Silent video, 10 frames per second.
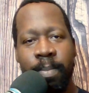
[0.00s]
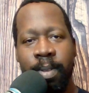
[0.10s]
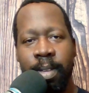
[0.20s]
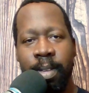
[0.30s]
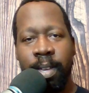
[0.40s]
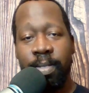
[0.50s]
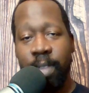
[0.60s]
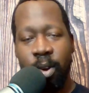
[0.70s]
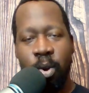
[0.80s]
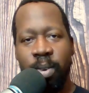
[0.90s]
the
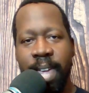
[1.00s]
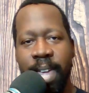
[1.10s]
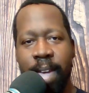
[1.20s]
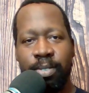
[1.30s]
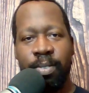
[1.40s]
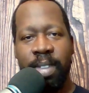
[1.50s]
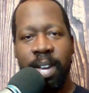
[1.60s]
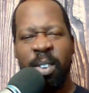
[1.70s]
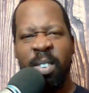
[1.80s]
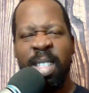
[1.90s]
Arconiacs are there
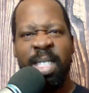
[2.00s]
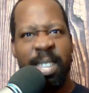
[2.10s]
listening